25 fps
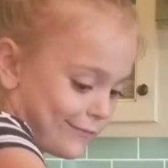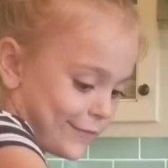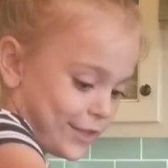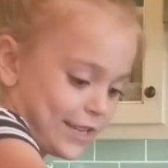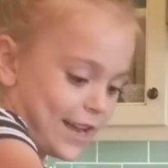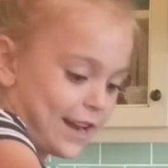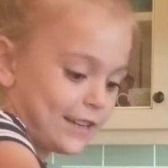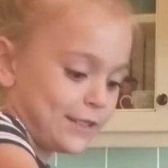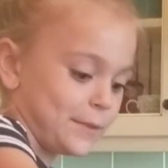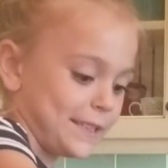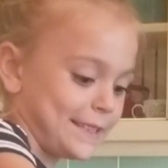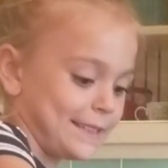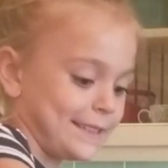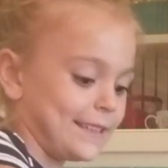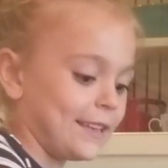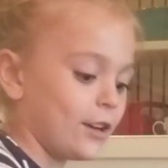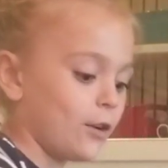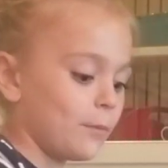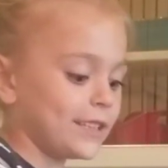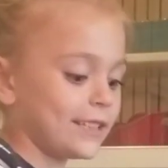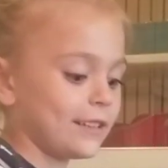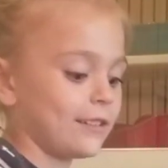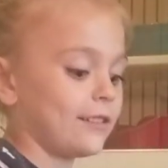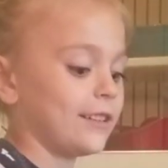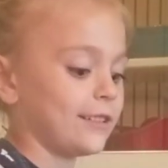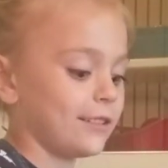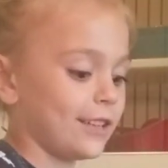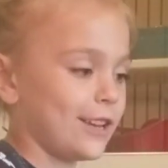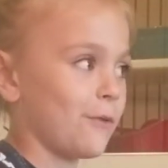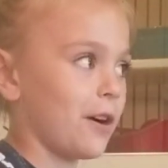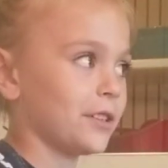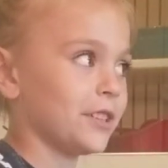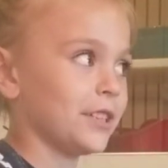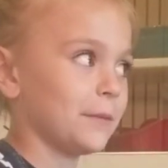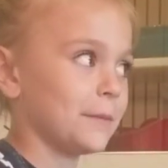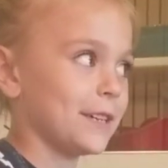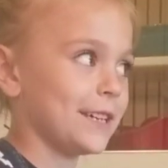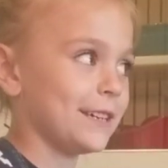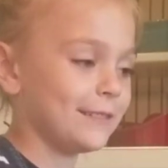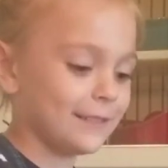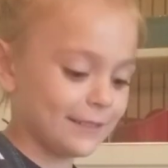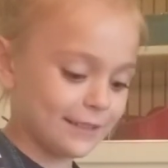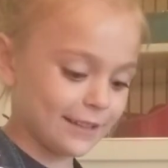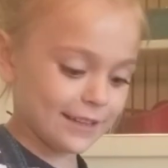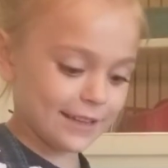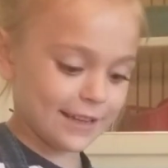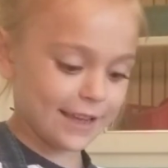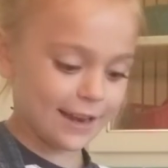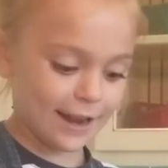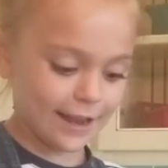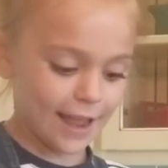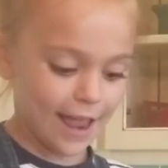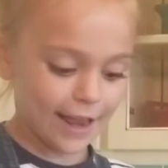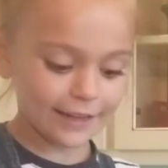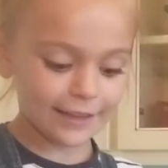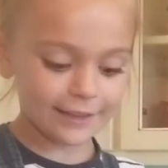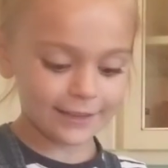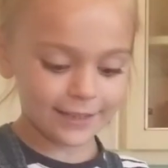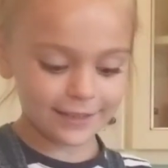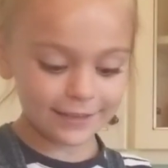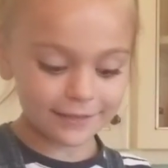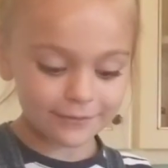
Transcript: Dad is still mysteriously watching me, and I hate it.